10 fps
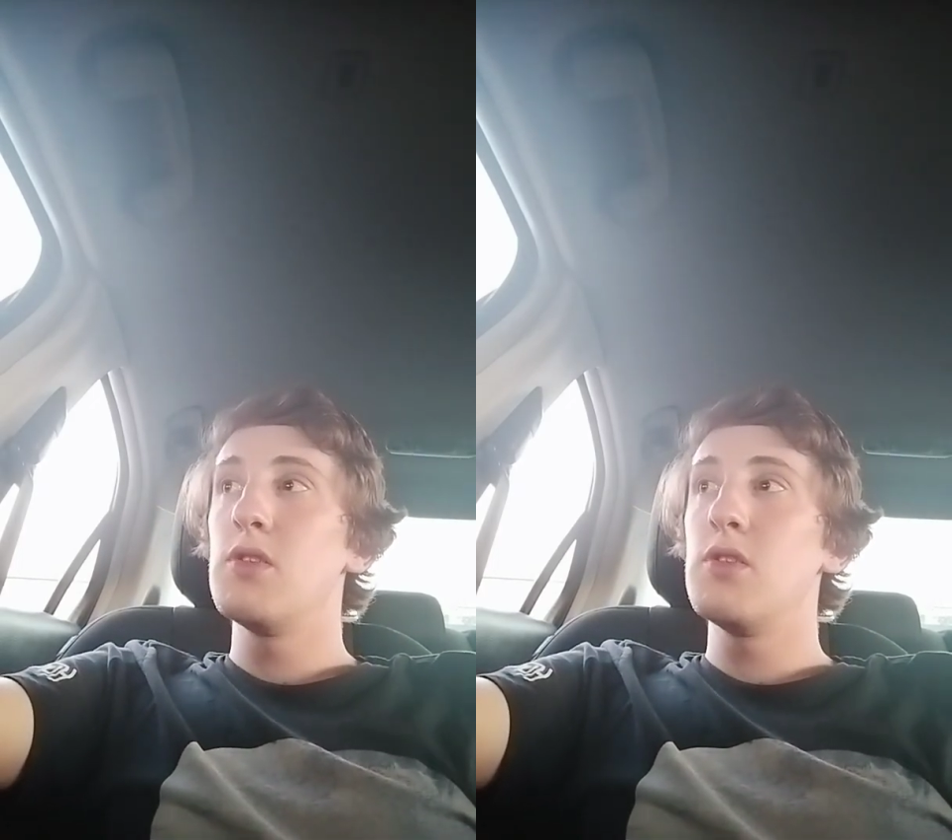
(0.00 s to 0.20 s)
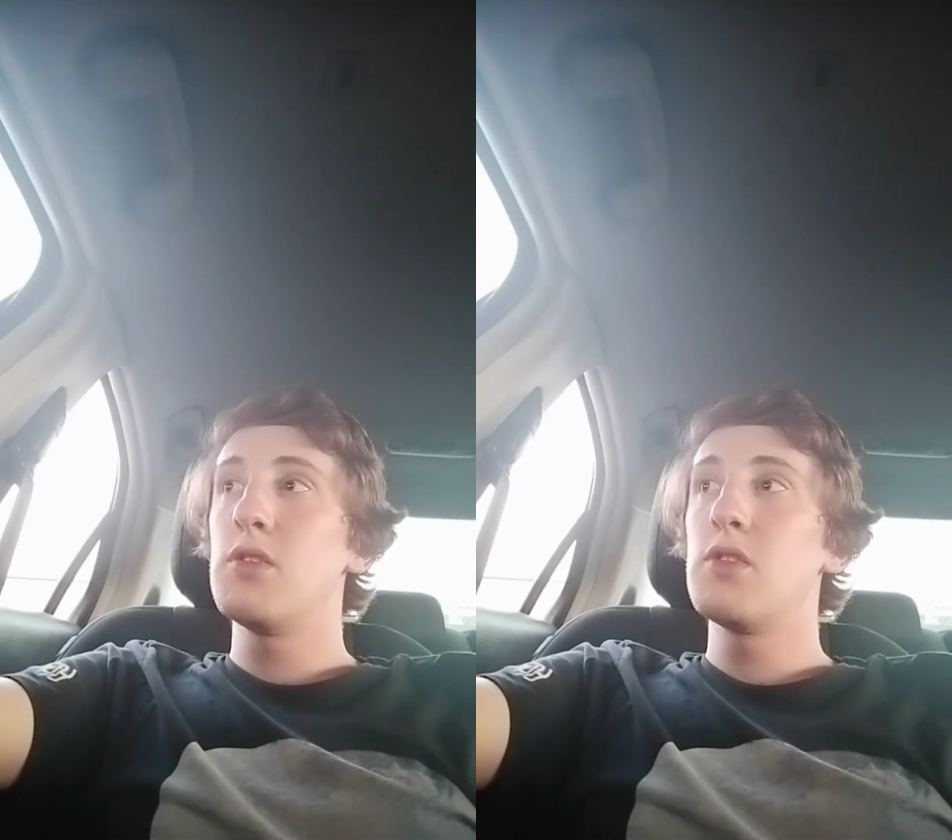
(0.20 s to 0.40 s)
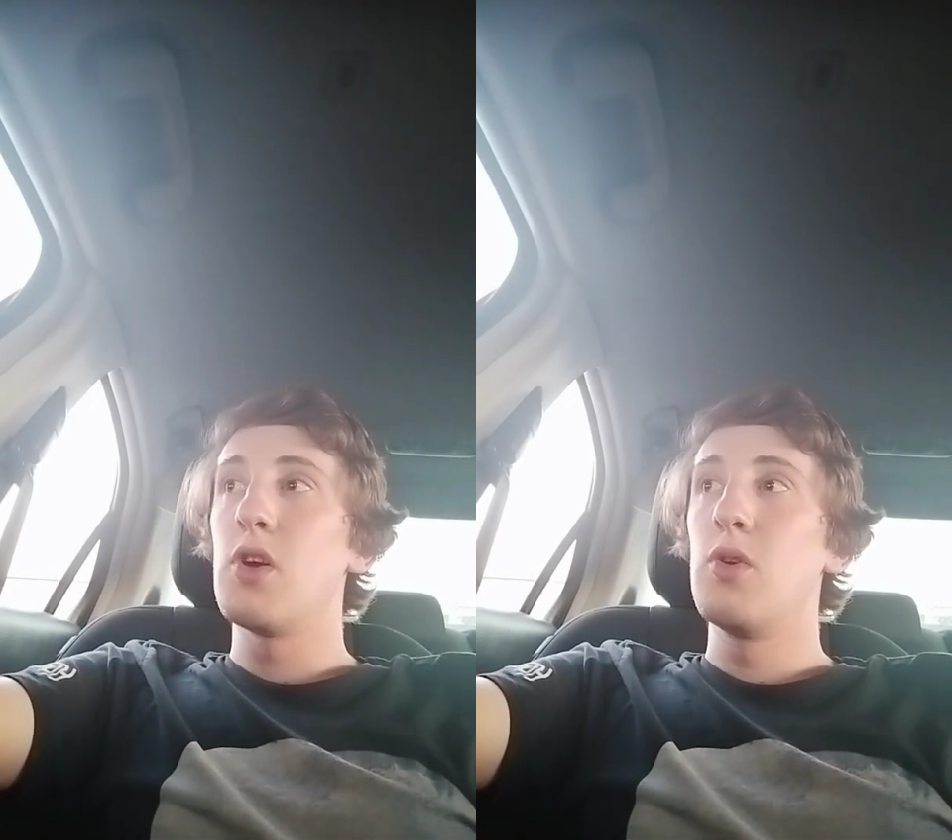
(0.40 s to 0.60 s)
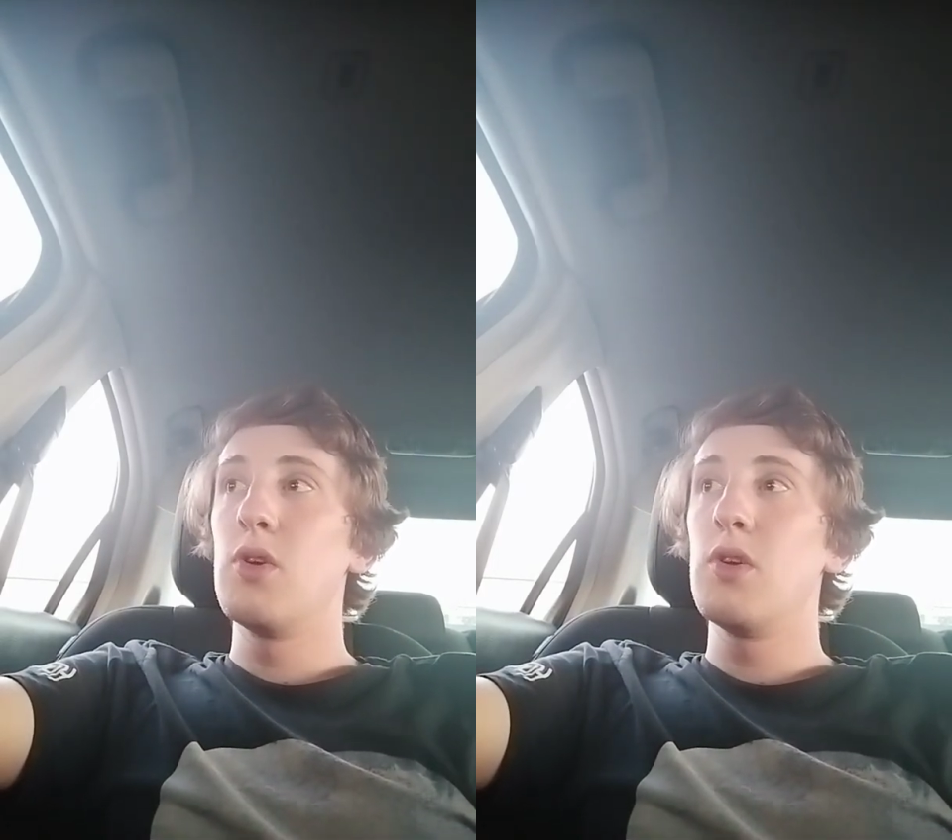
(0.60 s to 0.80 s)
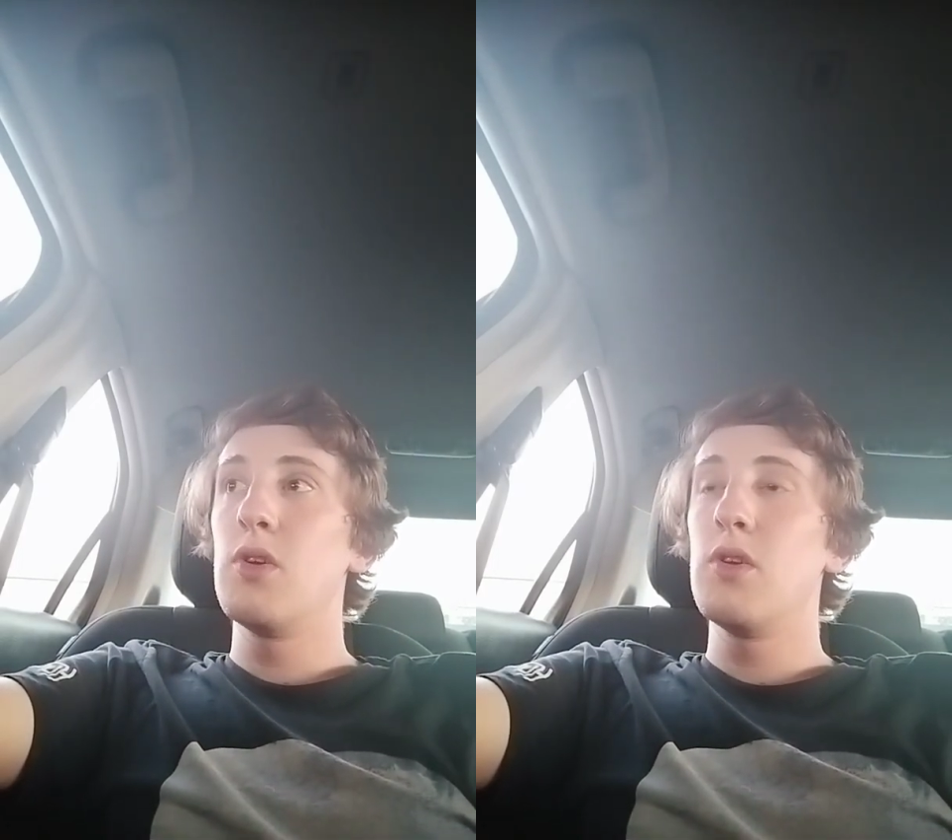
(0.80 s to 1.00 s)
So,
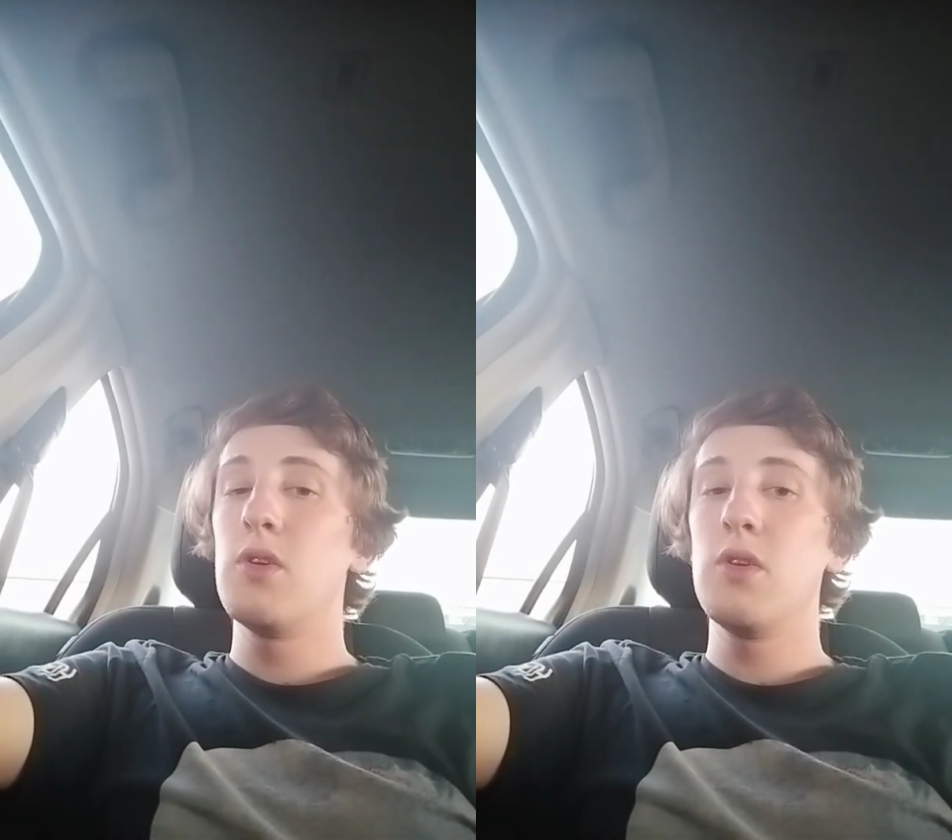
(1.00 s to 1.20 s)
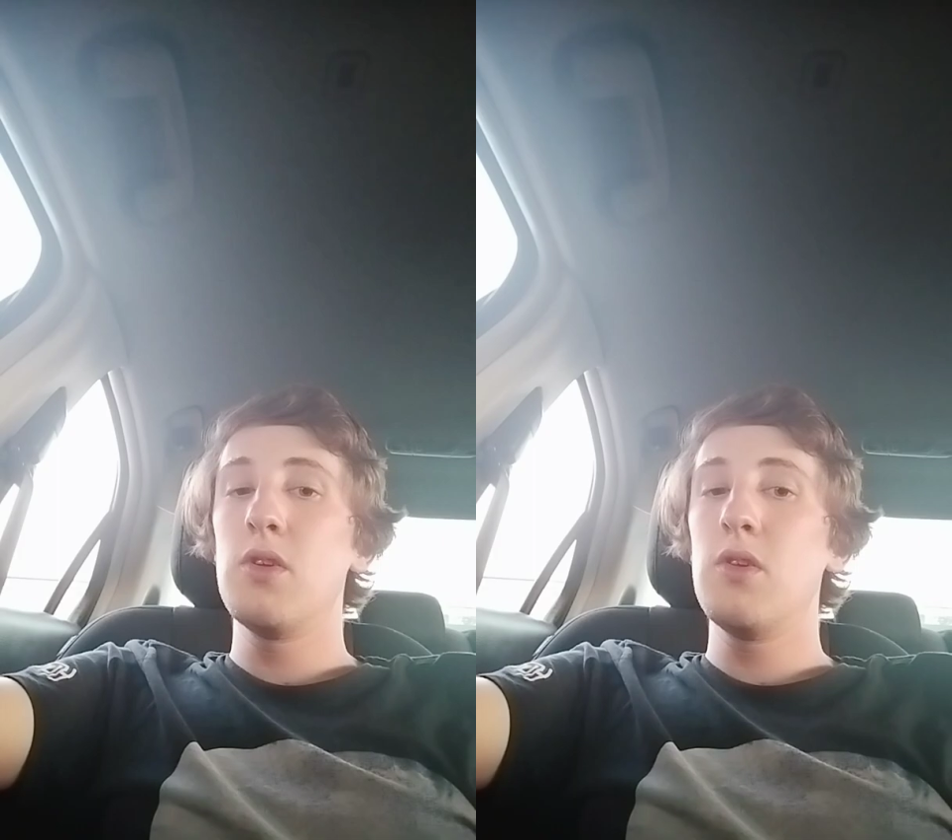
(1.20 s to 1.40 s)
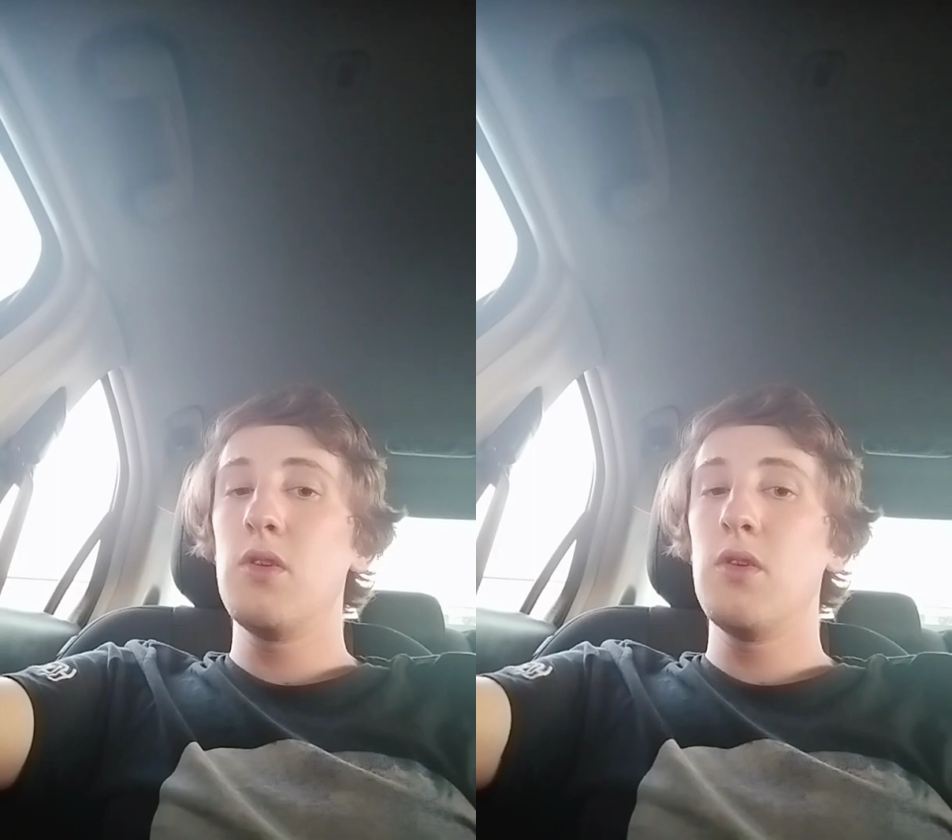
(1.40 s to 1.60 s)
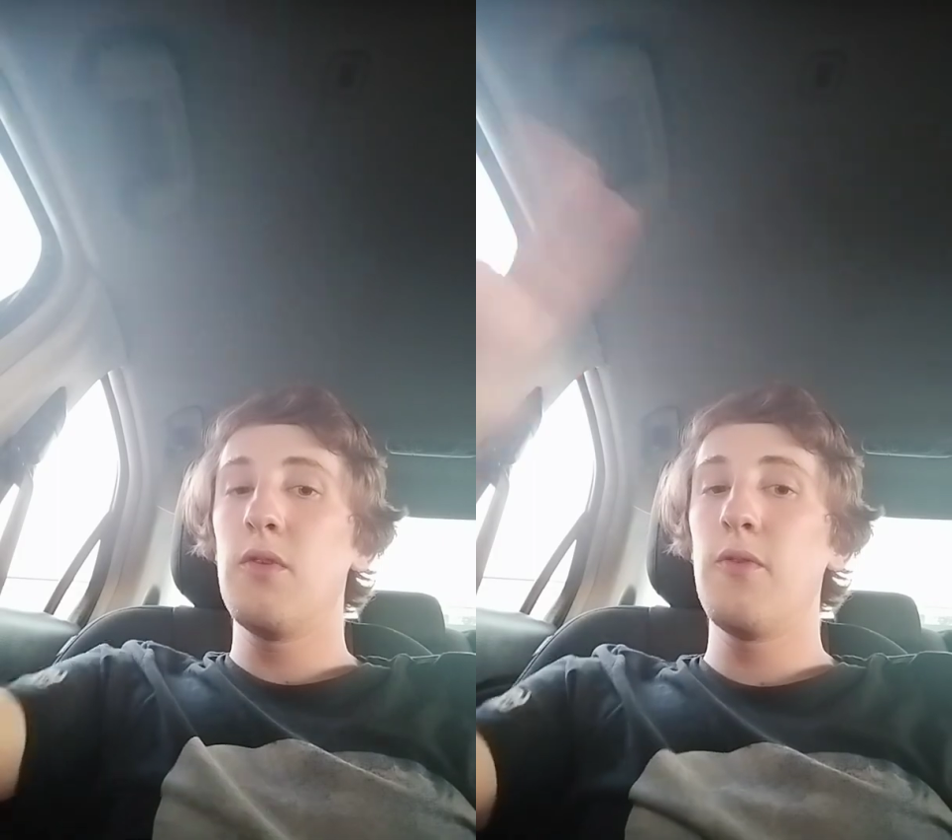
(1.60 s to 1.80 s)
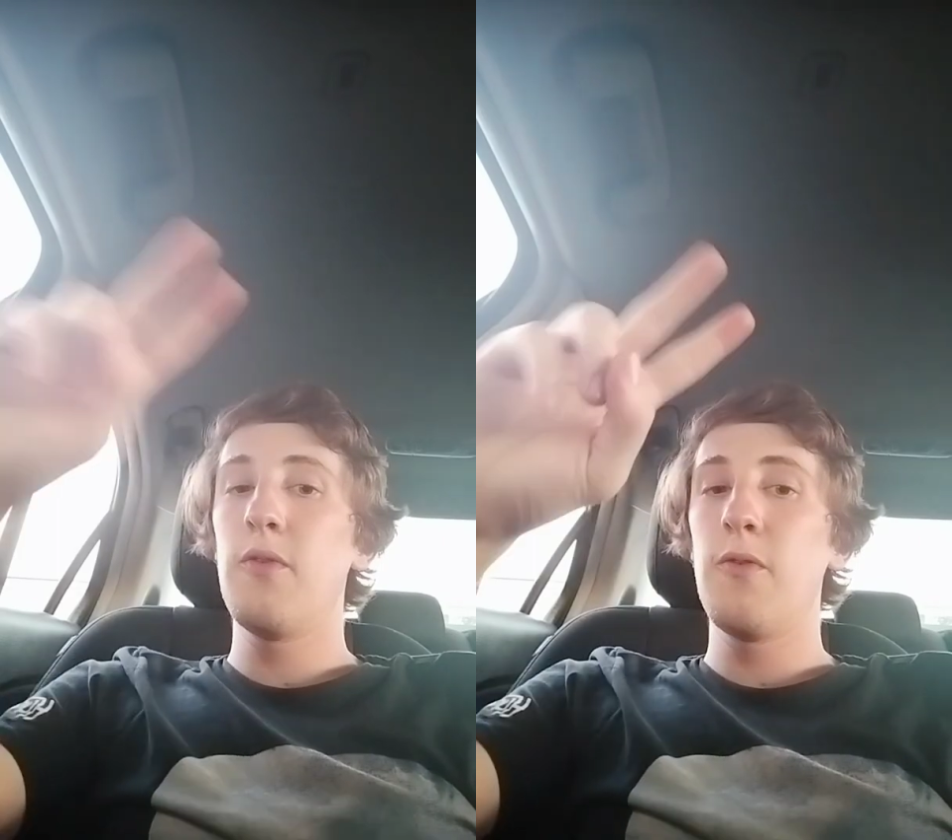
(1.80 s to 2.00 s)

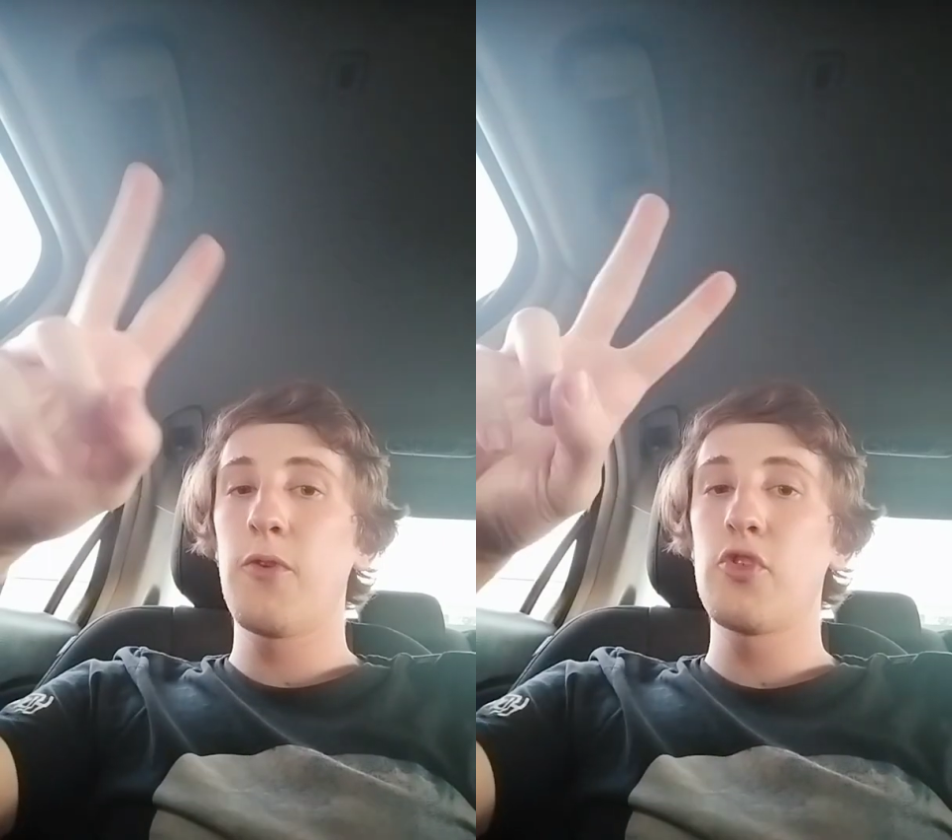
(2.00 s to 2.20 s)
for